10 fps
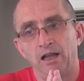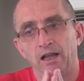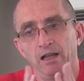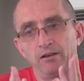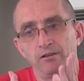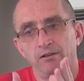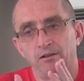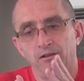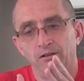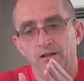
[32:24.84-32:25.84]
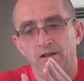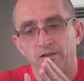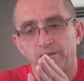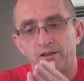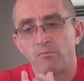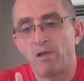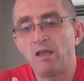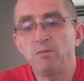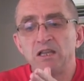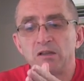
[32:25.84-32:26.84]
And some
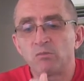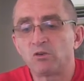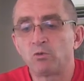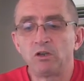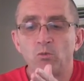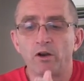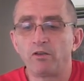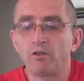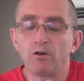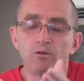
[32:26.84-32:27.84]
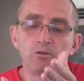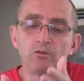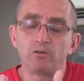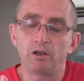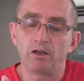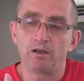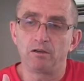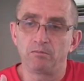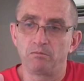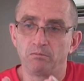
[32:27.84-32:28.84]
maybe in between one of those,
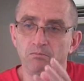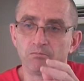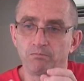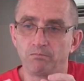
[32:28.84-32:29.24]
um,